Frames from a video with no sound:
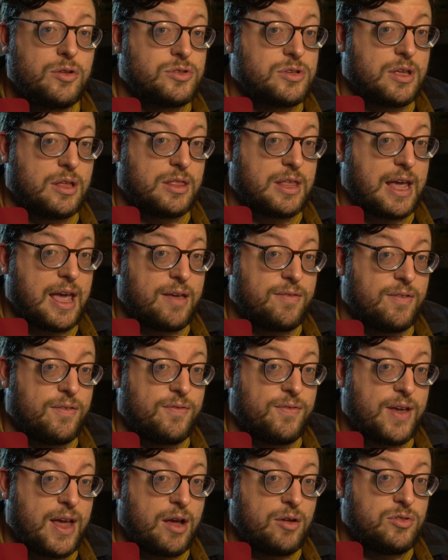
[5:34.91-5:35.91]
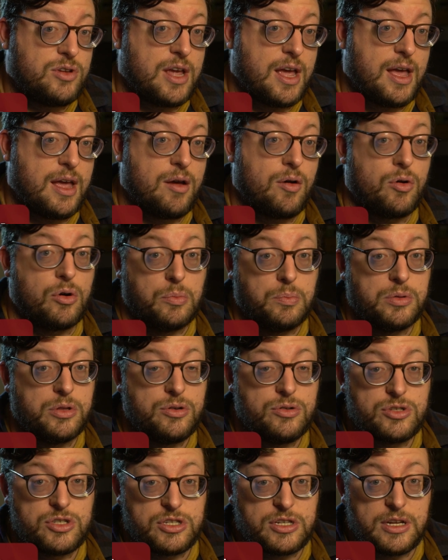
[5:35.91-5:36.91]
that they haven't found yet, or blue
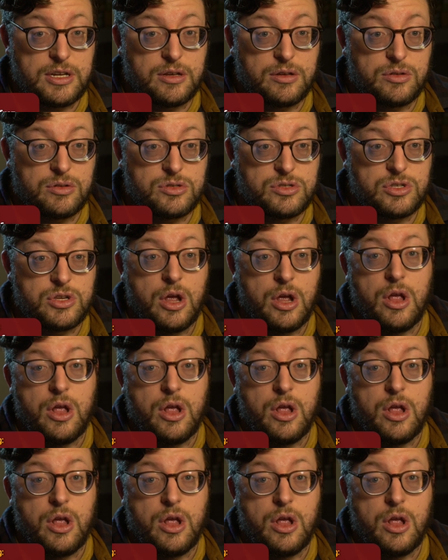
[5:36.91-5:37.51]
seals,